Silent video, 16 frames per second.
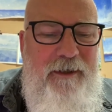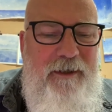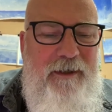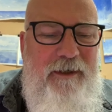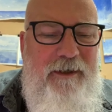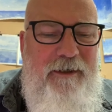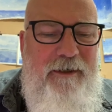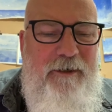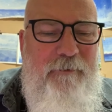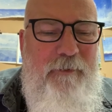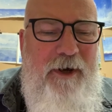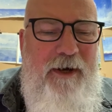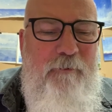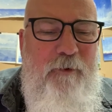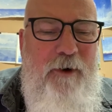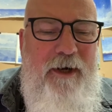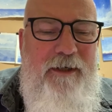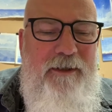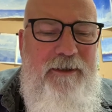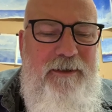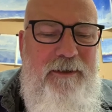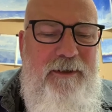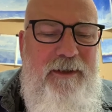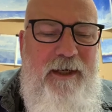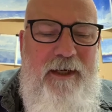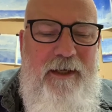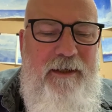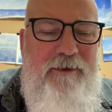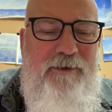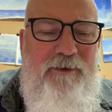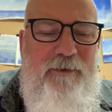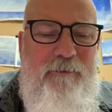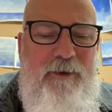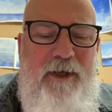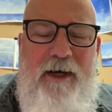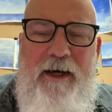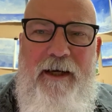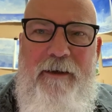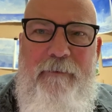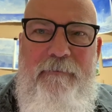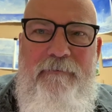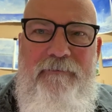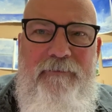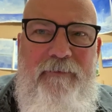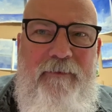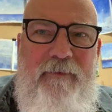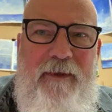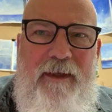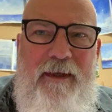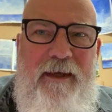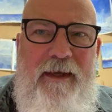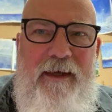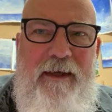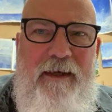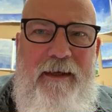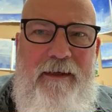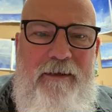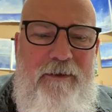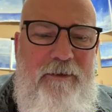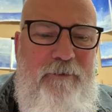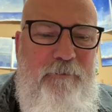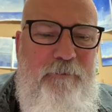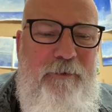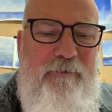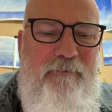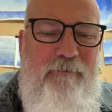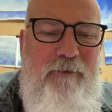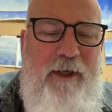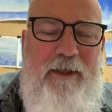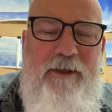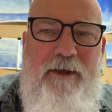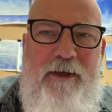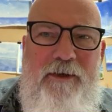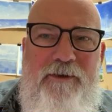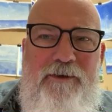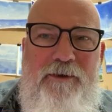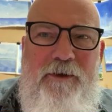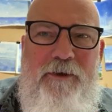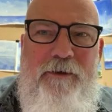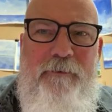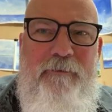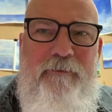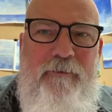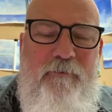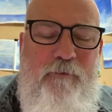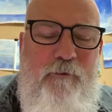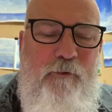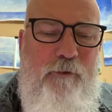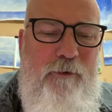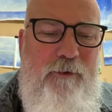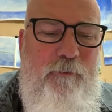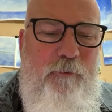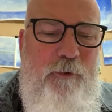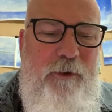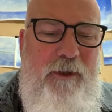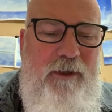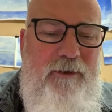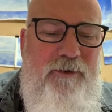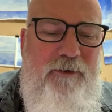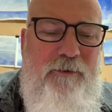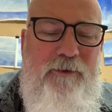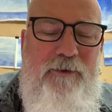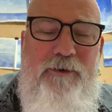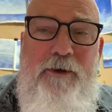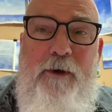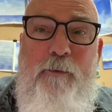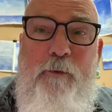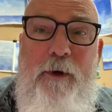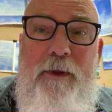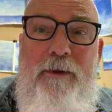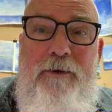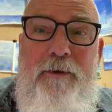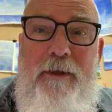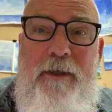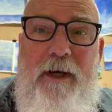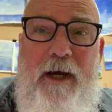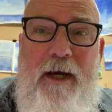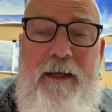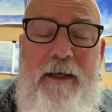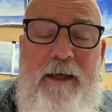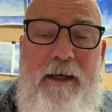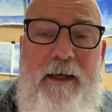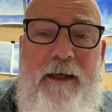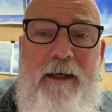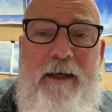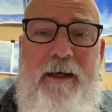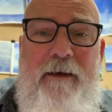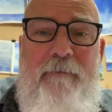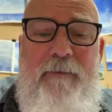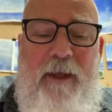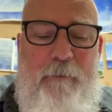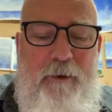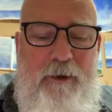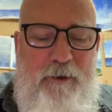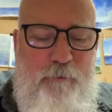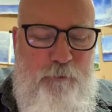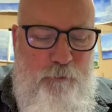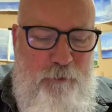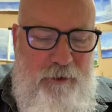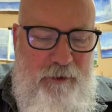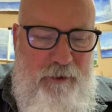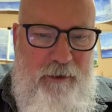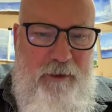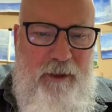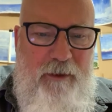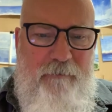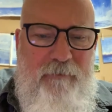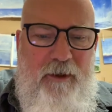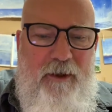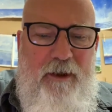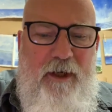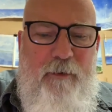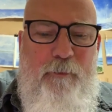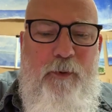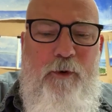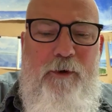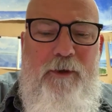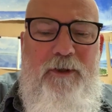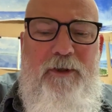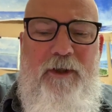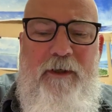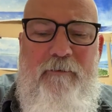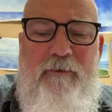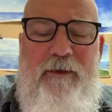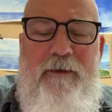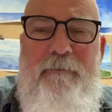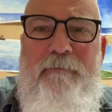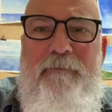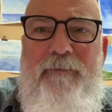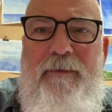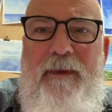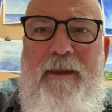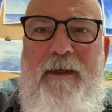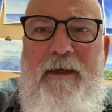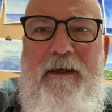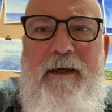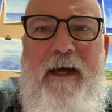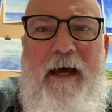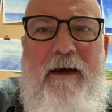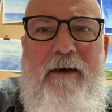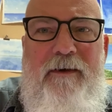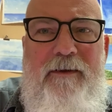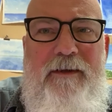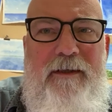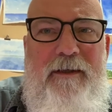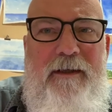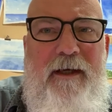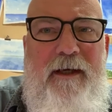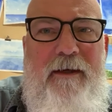I wanted to take some time and reflect on a psalm for the week. So it's Psalm 139. I'm going to read a portion of it out of the